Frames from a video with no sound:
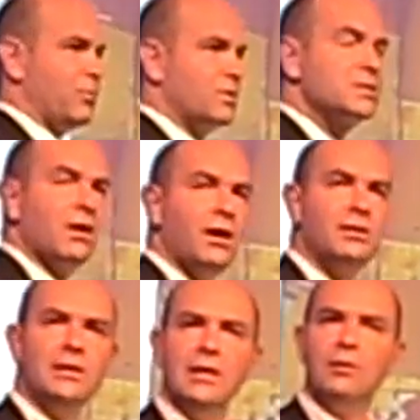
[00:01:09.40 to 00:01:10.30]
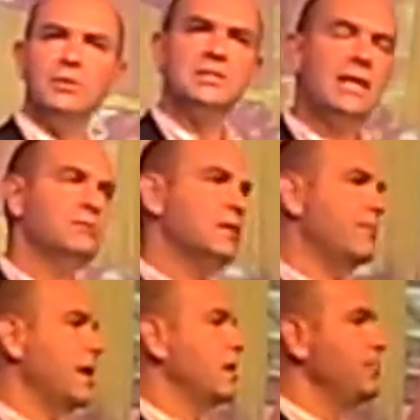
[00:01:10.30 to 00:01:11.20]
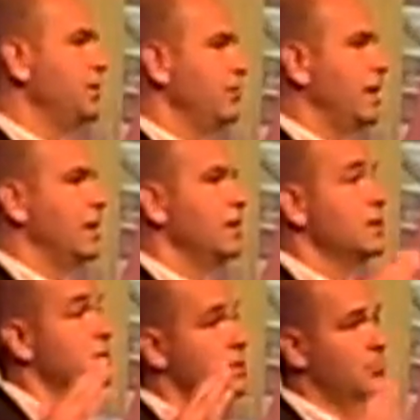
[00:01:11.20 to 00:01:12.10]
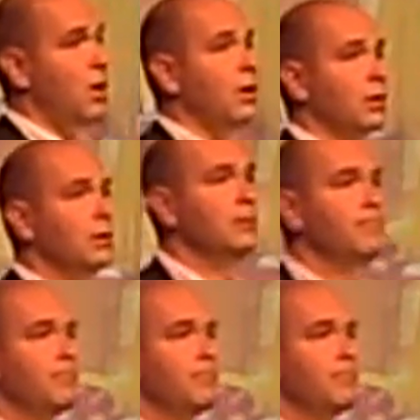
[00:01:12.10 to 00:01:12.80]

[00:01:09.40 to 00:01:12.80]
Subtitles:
Moore's law, which is that it was going to make computing smaller